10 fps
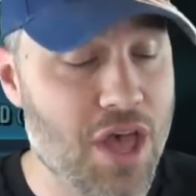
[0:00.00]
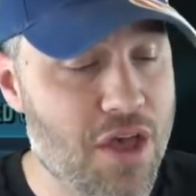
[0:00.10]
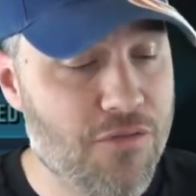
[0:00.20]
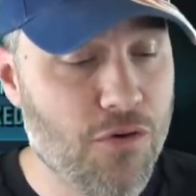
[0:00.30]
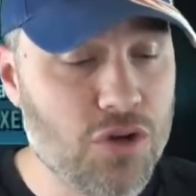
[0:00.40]

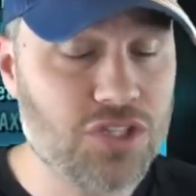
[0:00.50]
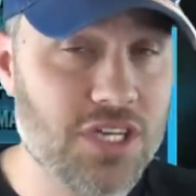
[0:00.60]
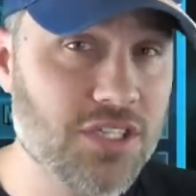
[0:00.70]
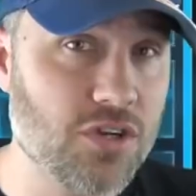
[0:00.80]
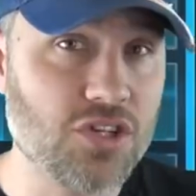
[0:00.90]
First
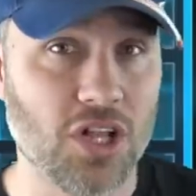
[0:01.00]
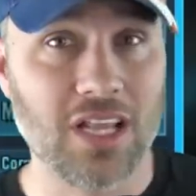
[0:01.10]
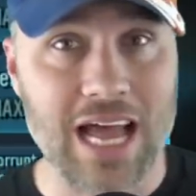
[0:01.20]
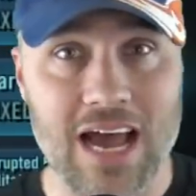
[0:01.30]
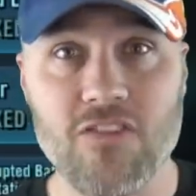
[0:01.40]
is there's a
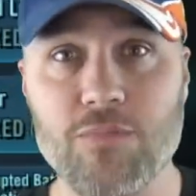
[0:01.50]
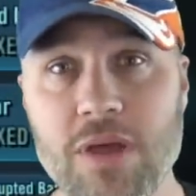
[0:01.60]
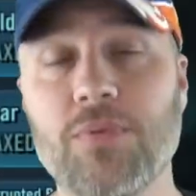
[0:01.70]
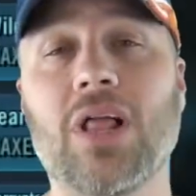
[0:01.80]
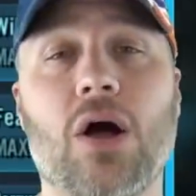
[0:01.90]
lot of
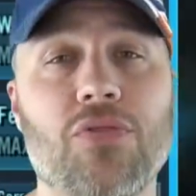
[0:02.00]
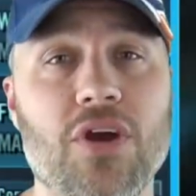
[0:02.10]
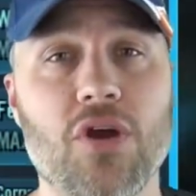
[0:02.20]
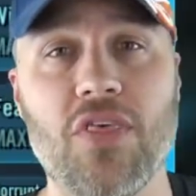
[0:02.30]
people out there